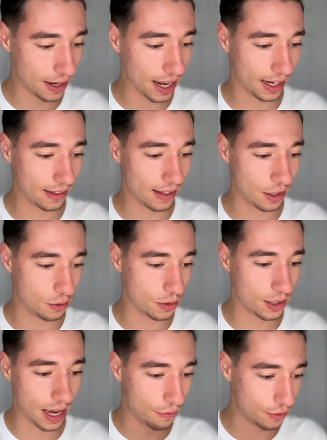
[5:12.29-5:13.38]
I can then do
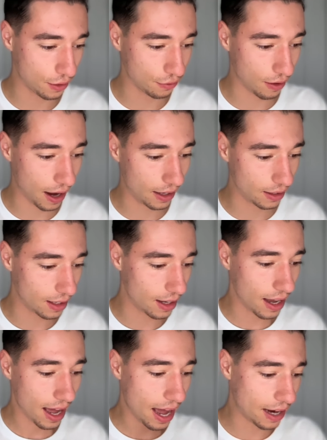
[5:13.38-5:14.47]
save to file,
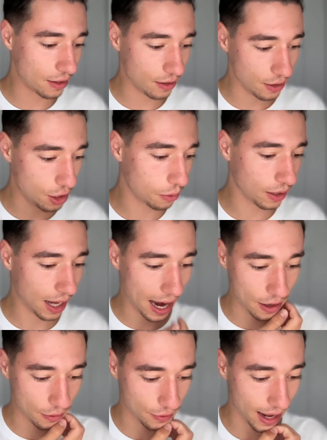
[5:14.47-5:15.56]
and you will kind
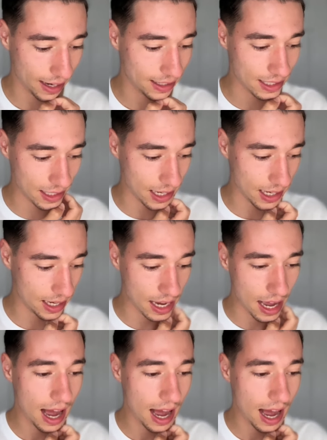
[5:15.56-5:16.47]
of like see